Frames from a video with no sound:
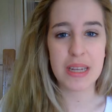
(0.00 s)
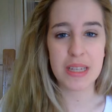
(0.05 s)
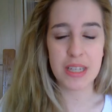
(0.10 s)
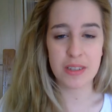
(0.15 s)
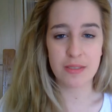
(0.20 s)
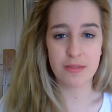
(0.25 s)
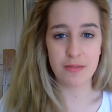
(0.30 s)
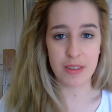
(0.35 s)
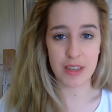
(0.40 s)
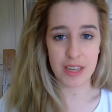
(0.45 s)

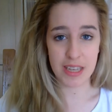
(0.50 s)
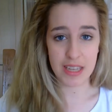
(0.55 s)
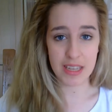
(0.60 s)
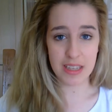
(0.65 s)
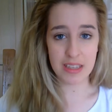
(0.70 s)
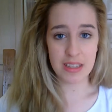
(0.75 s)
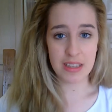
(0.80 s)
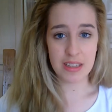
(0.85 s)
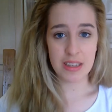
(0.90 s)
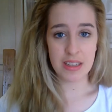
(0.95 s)
HMV,
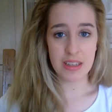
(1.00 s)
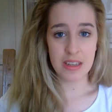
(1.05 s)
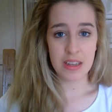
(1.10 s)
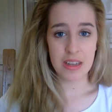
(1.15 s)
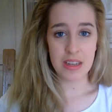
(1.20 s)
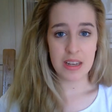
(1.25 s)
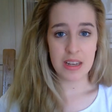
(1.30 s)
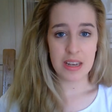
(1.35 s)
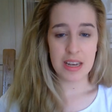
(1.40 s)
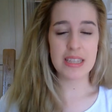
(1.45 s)

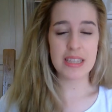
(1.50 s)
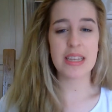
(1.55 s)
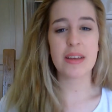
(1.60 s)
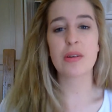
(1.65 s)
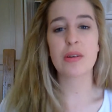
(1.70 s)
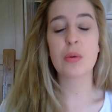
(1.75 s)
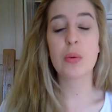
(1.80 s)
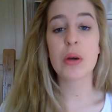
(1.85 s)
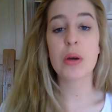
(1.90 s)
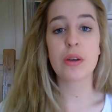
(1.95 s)
let's
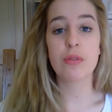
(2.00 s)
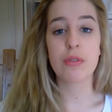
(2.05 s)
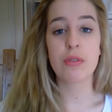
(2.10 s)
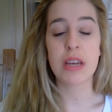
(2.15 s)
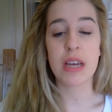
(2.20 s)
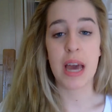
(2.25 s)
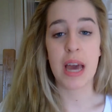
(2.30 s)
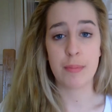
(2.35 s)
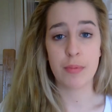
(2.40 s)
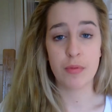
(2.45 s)
have a quick
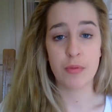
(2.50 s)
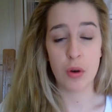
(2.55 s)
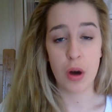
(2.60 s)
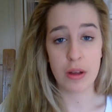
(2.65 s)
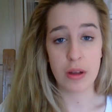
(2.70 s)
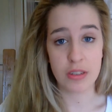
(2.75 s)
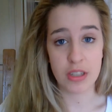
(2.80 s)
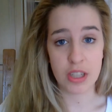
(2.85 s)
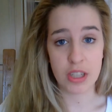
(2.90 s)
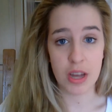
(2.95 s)
recap of what
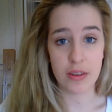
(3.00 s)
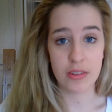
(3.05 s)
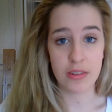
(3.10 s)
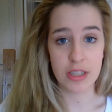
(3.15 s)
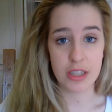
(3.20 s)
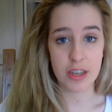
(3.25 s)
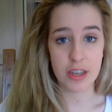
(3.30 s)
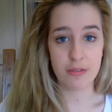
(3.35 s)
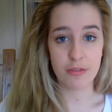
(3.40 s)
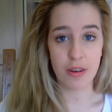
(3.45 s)
I've
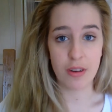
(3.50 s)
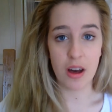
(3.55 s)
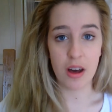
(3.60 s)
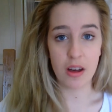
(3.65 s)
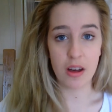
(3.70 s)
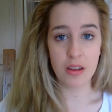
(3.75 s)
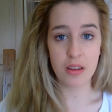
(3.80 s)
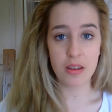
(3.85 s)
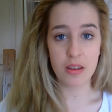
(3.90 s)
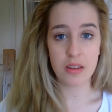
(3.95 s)
discovered so
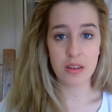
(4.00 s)
far.